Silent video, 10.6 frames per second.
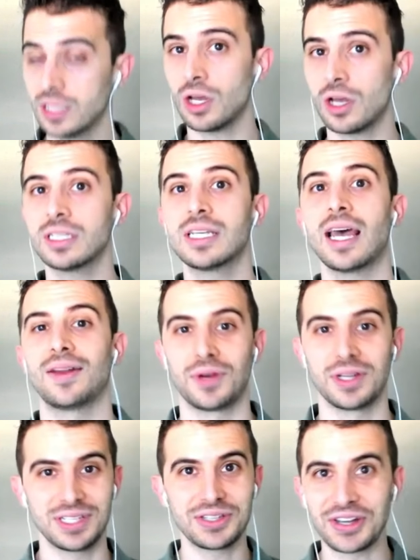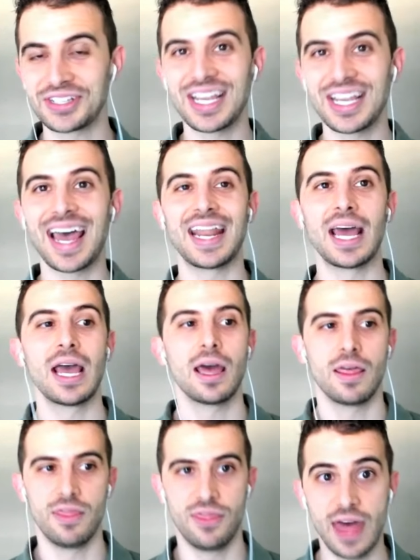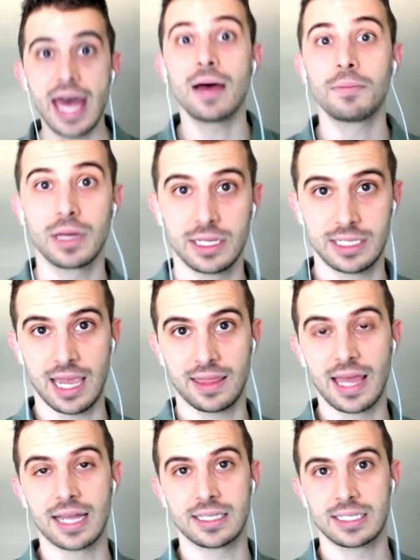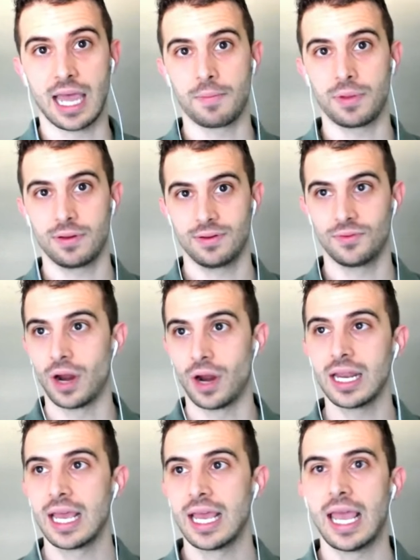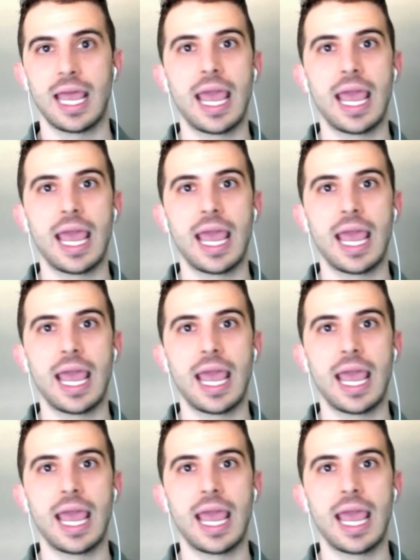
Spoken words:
all set, once it's all set, then I'm going to take that step, right? It